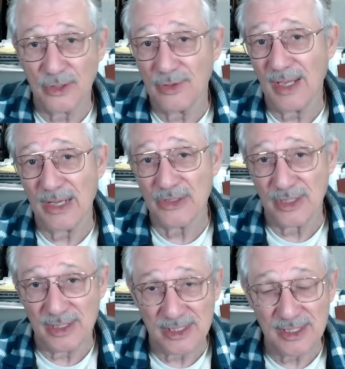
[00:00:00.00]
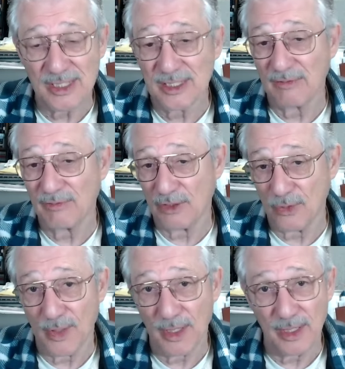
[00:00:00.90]
2006 after
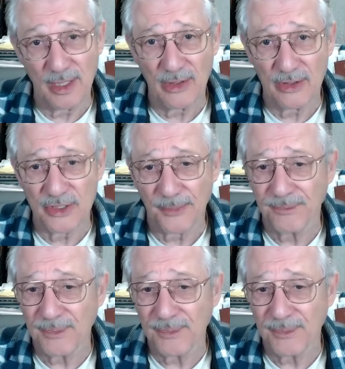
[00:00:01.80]
20 years.